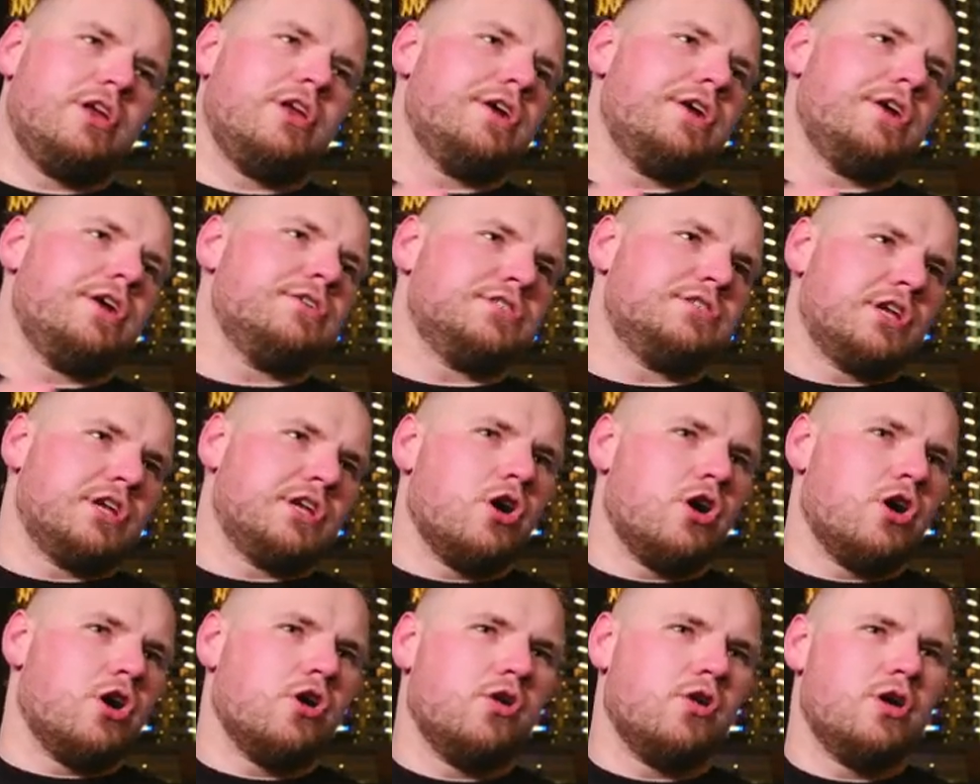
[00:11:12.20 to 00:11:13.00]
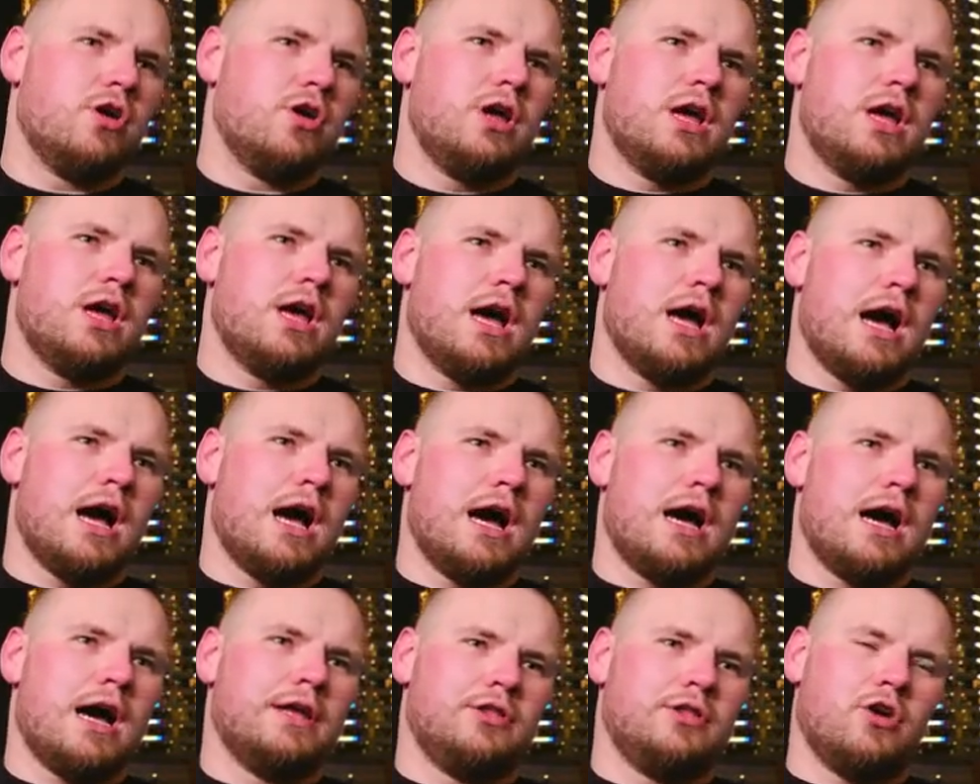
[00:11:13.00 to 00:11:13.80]
years ago,
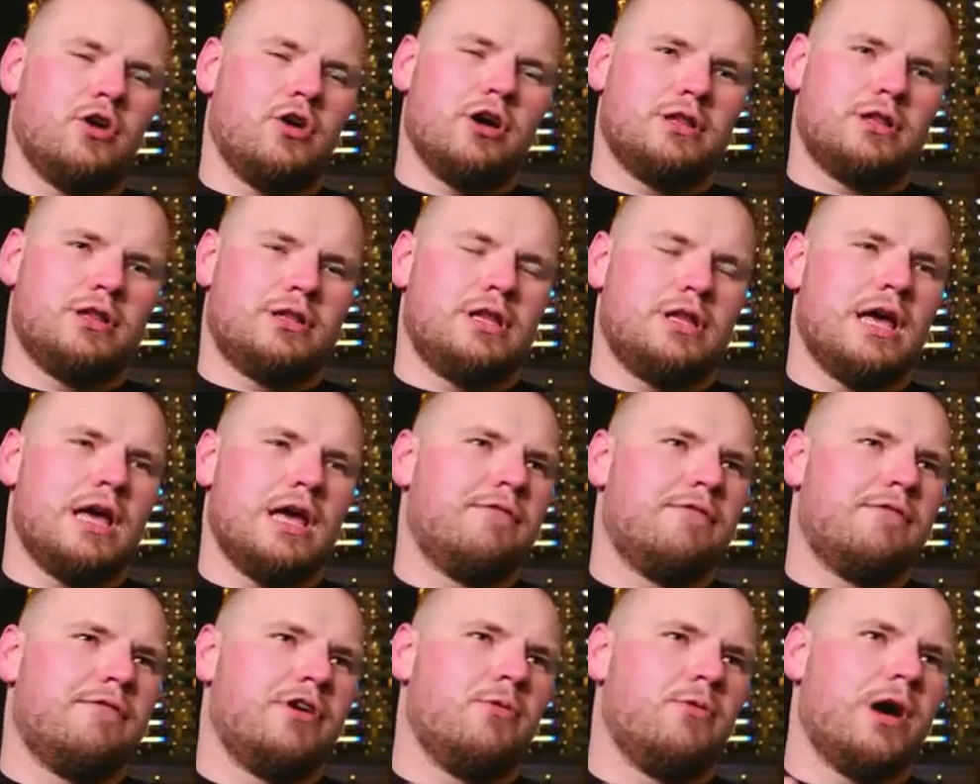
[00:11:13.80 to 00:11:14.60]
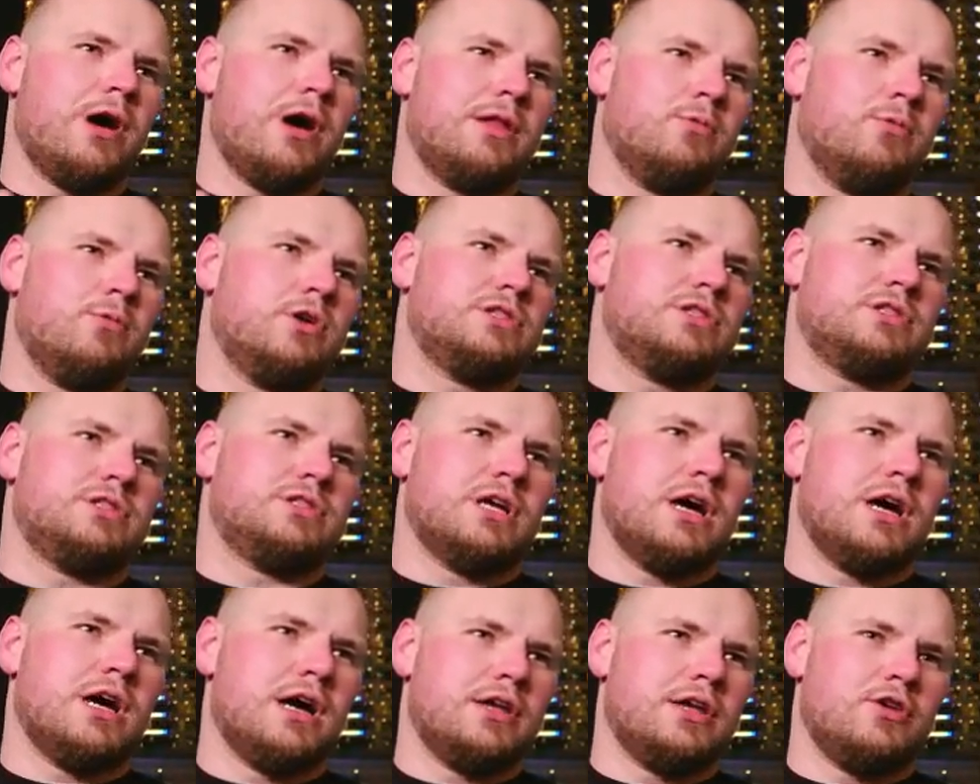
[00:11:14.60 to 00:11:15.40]
not everyone was
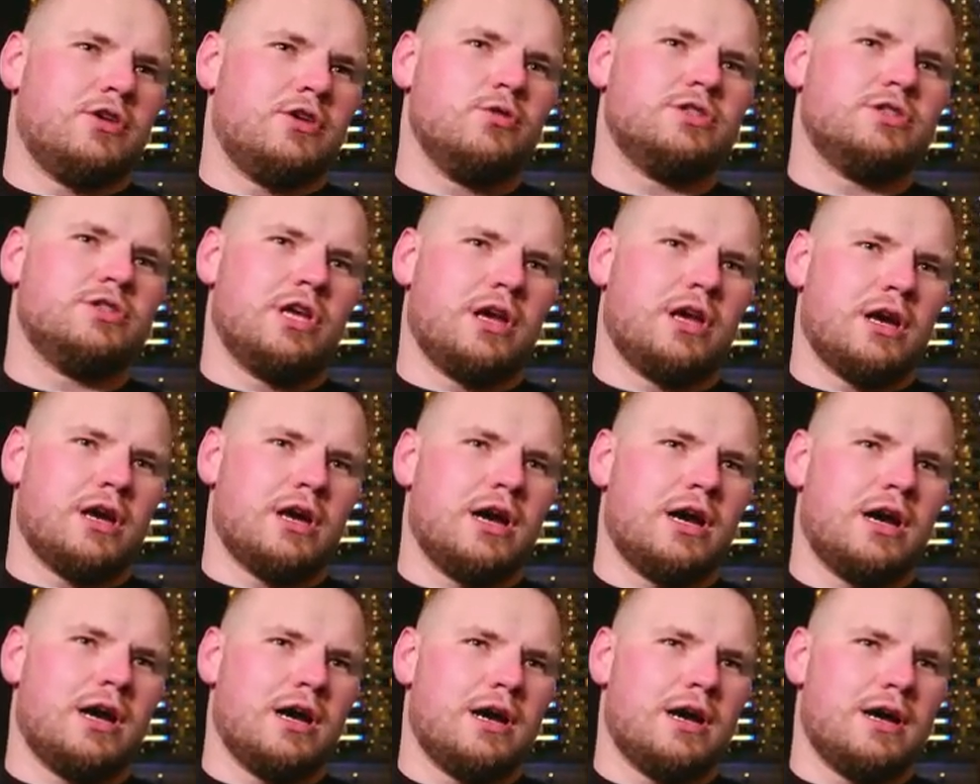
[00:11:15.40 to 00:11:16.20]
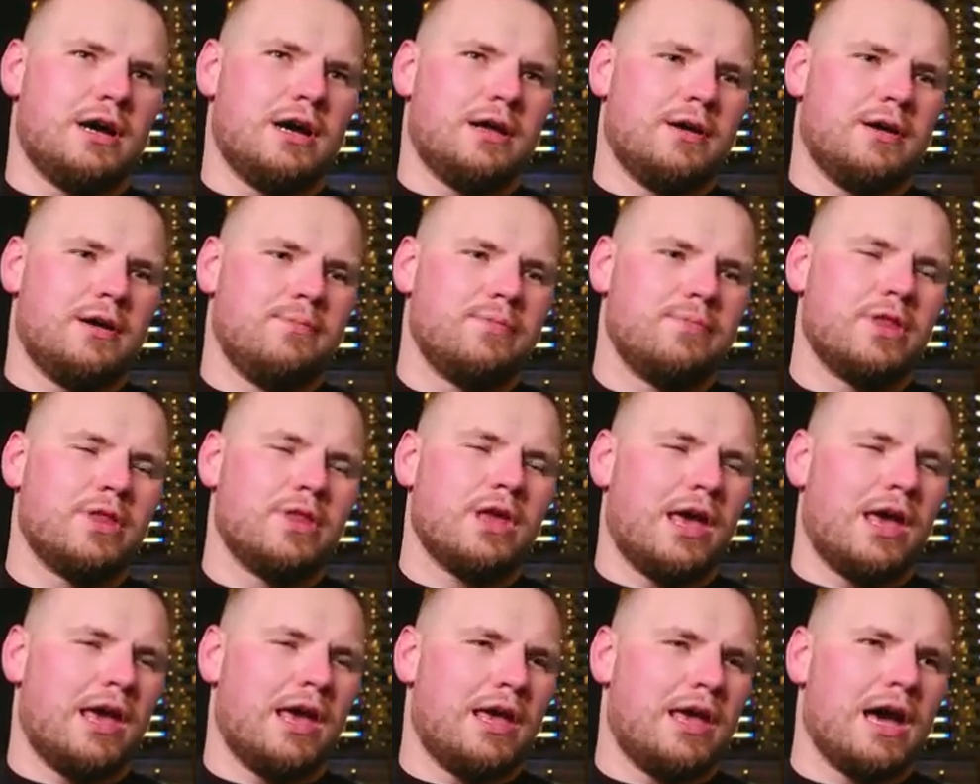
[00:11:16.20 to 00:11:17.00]
using
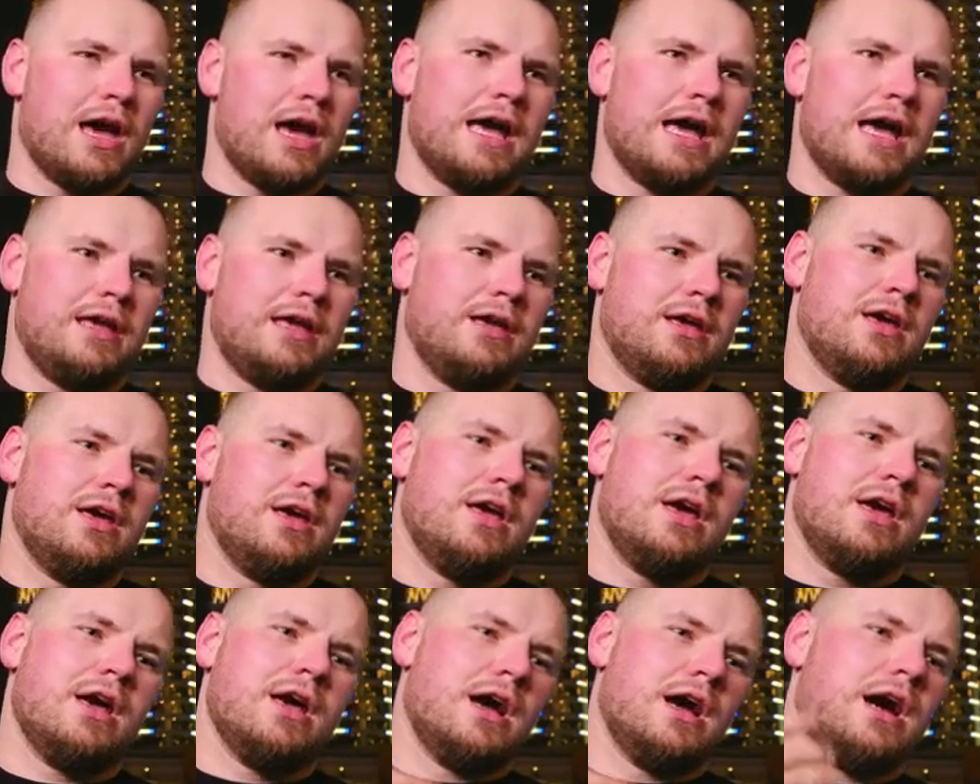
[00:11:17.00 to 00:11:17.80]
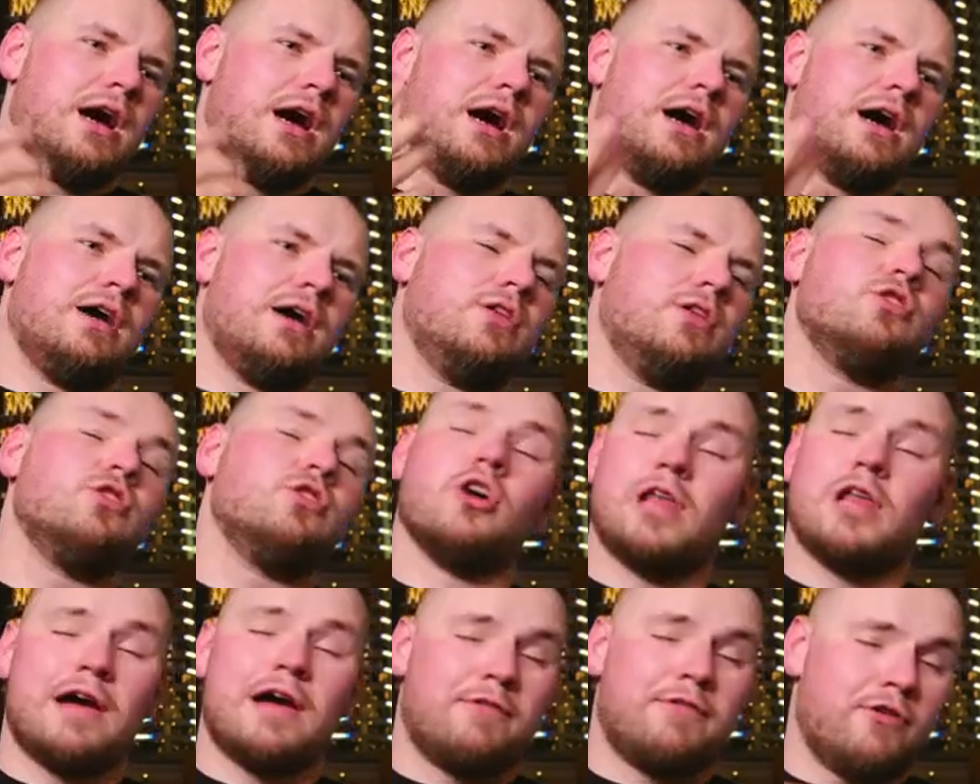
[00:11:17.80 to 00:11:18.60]
AI.
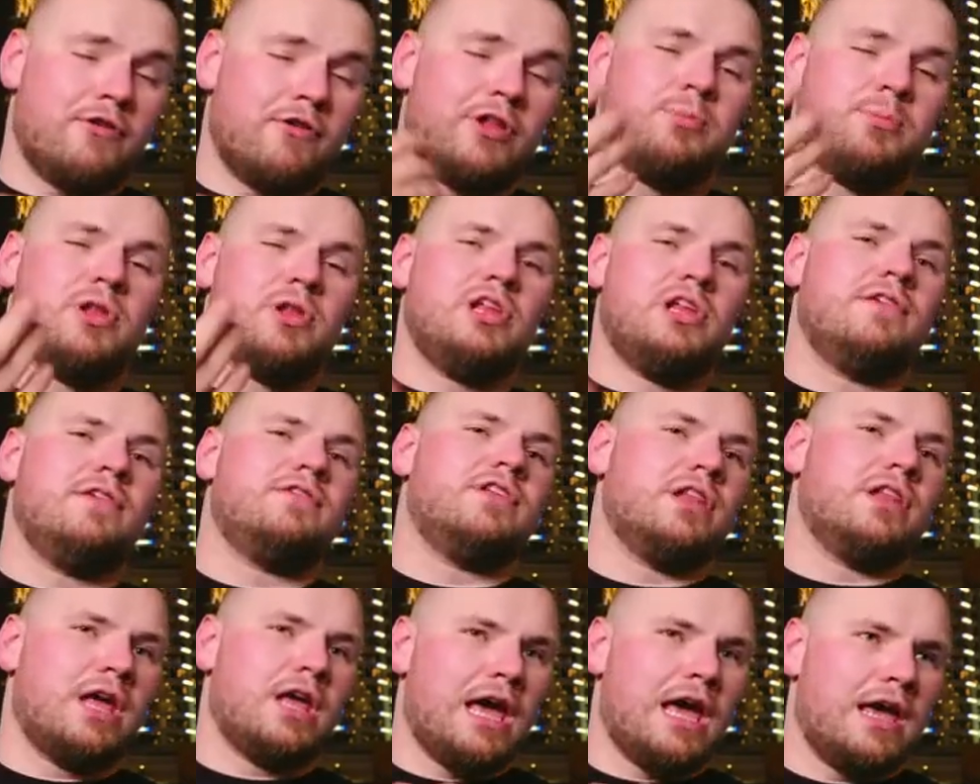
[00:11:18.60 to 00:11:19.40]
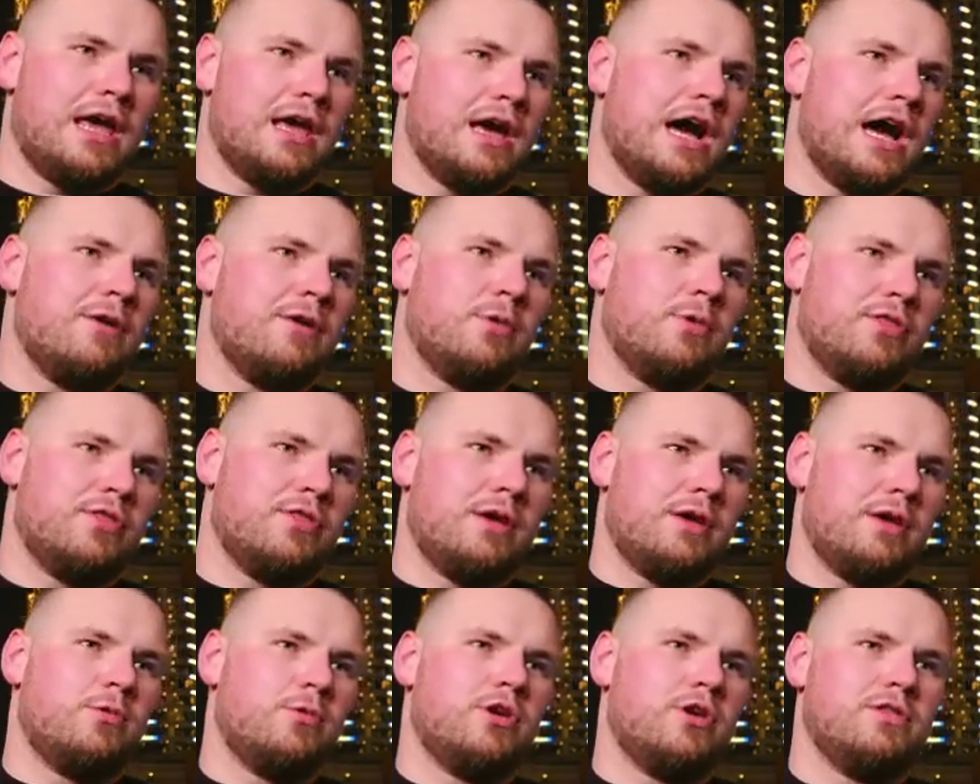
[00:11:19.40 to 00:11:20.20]
Not everyone believed in AI when
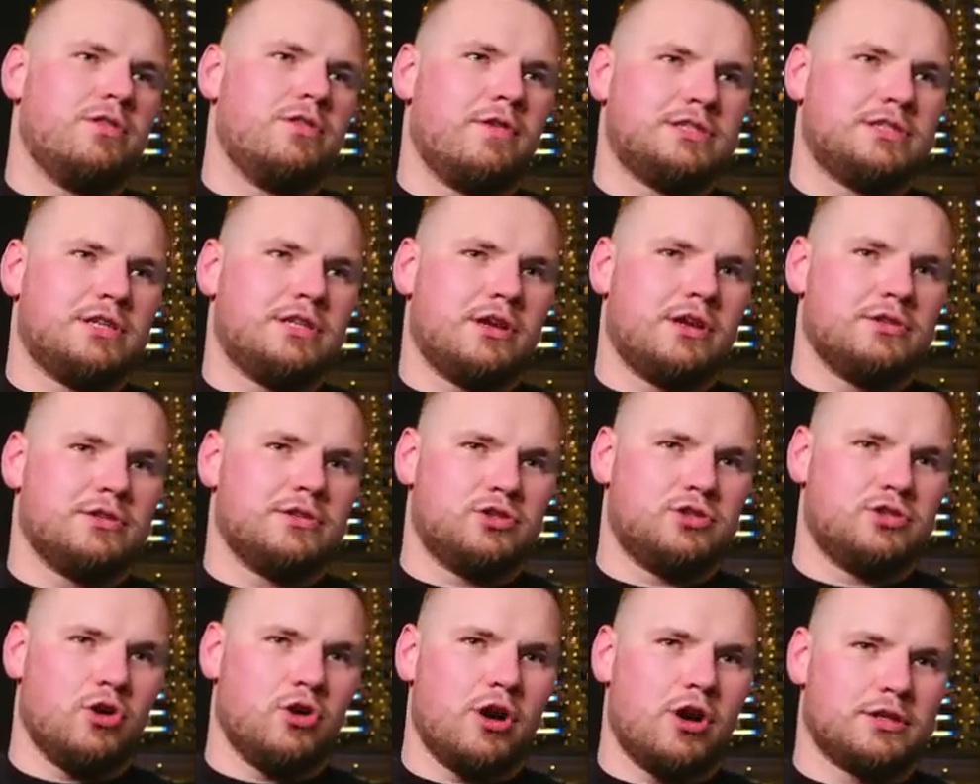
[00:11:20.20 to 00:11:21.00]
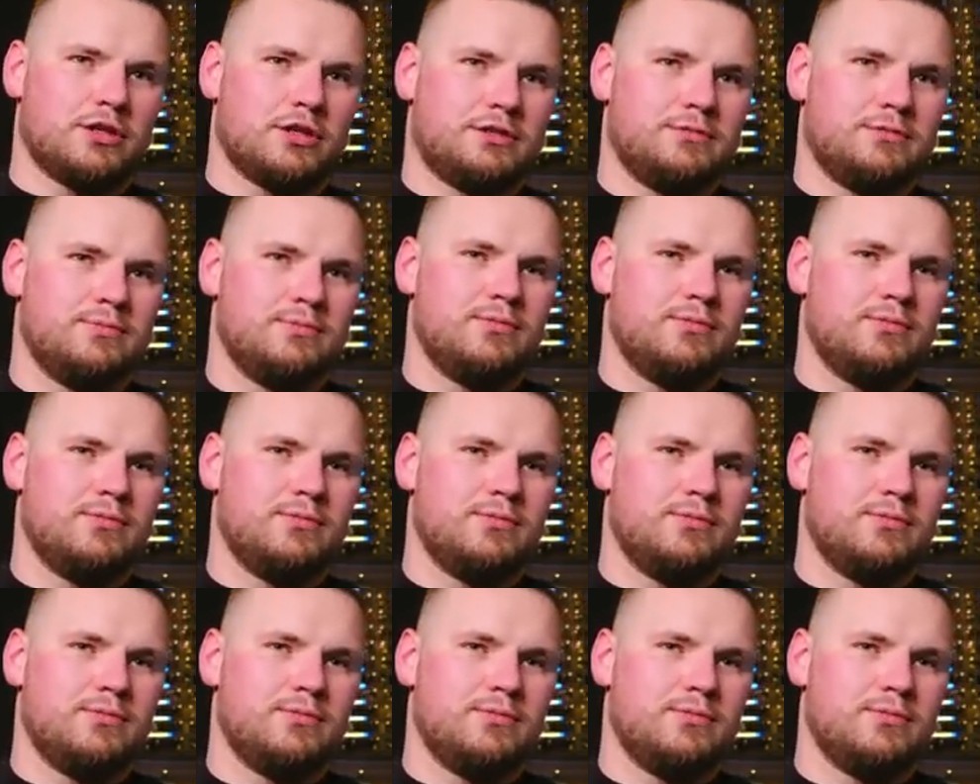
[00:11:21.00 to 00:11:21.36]
they were investing in stocks.